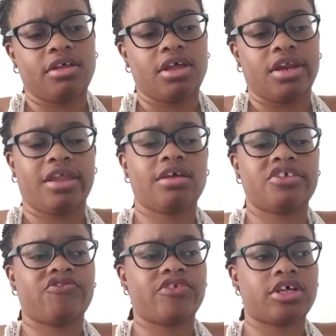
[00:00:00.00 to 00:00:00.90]
Niggas
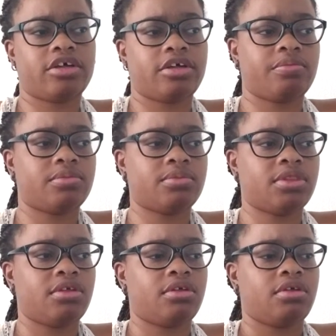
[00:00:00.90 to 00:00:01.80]
fuck up,
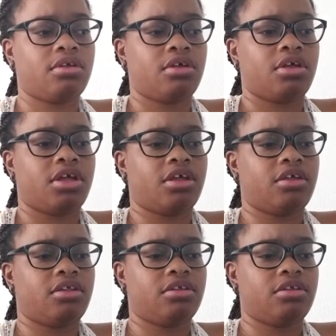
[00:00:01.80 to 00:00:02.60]
and